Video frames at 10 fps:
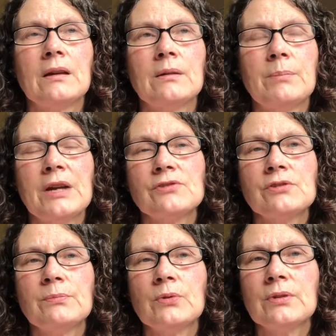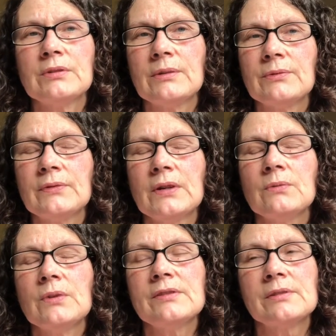pasture board that was very
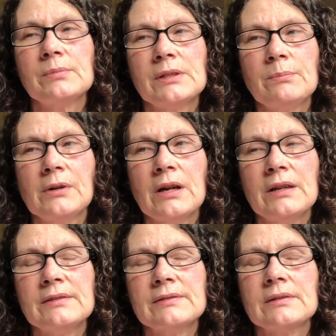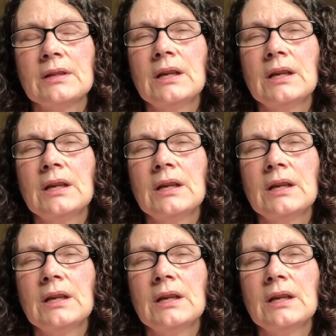reasonably priced,